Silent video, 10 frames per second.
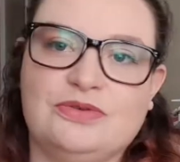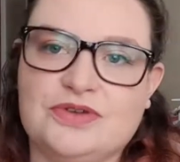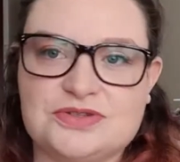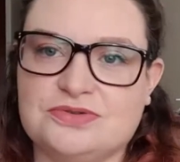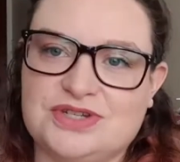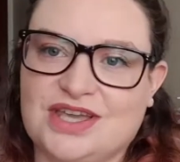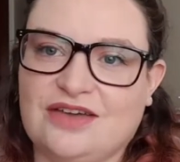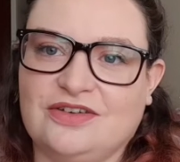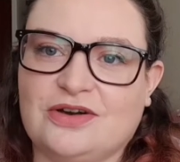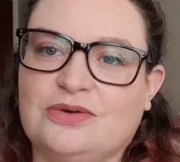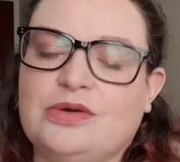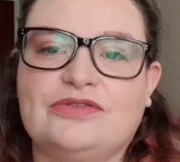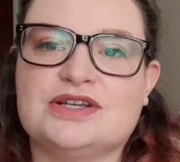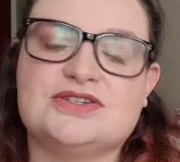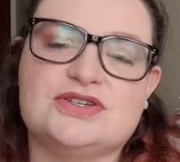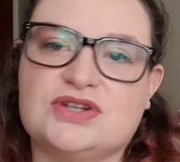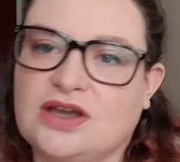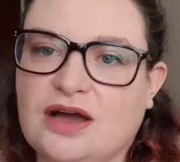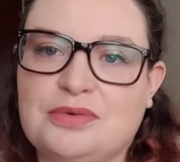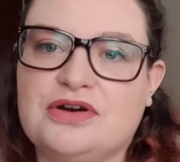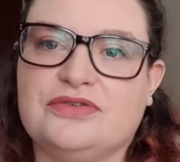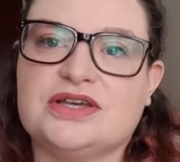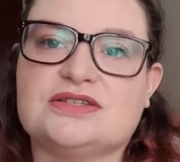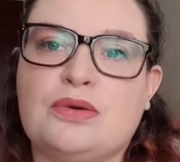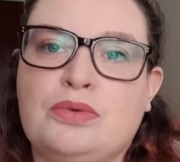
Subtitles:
of us all together or whether it's just a couple of us,